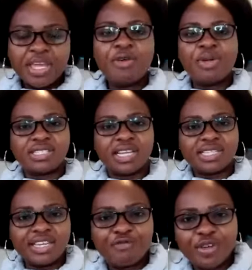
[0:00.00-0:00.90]

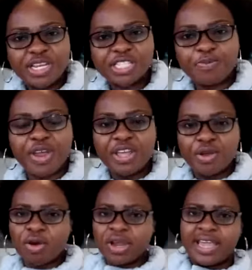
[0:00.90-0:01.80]
Immediately he finished
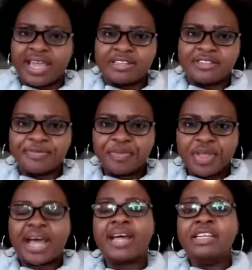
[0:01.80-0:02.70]
praying. God heard.
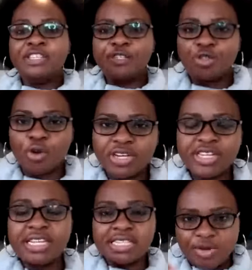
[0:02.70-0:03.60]
And he told,
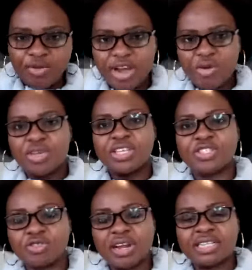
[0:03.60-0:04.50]
he's the one who
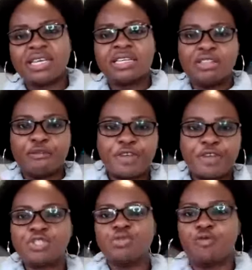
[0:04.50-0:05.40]
instructed the
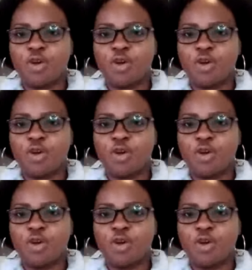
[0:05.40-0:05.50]
fish to